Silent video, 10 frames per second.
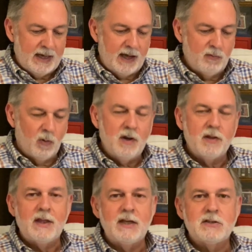And one of
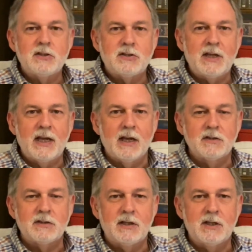the things it
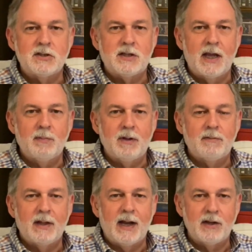says in this statement
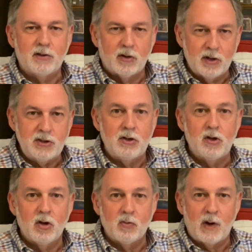that I encourage you to
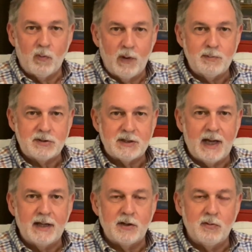go to our
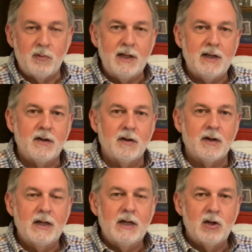website and read it, or
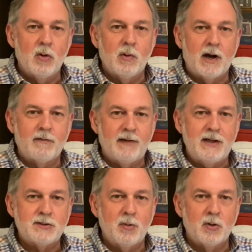go on our
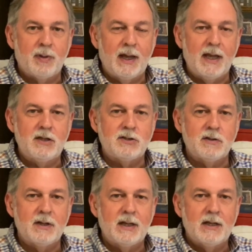Facebook page
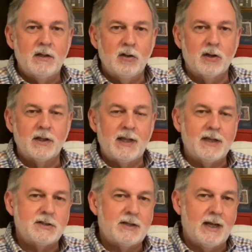and look at
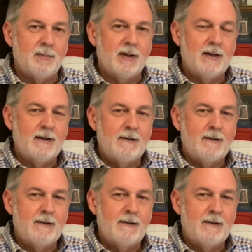that statement.